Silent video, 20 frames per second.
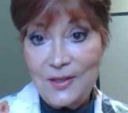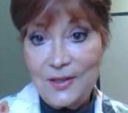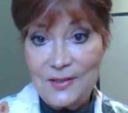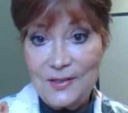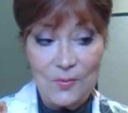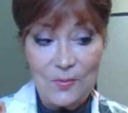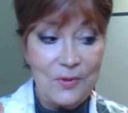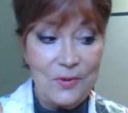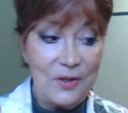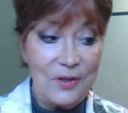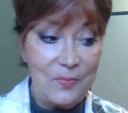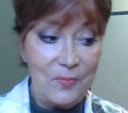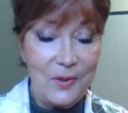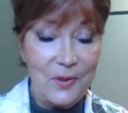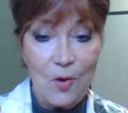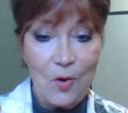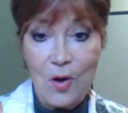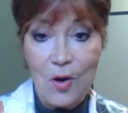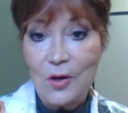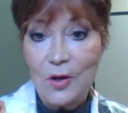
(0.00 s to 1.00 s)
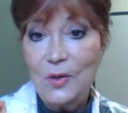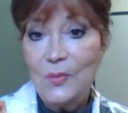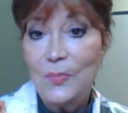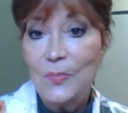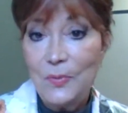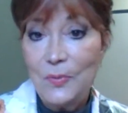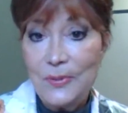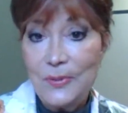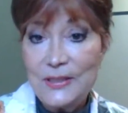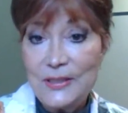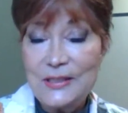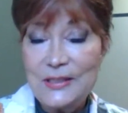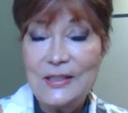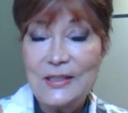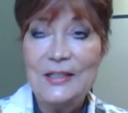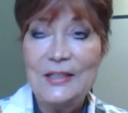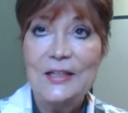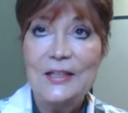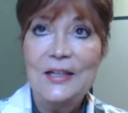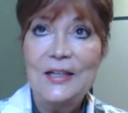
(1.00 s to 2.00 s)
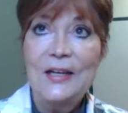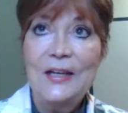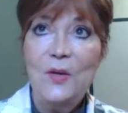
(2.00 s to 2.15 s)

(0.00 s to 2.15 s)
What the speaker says: That's what I've been called in publicity,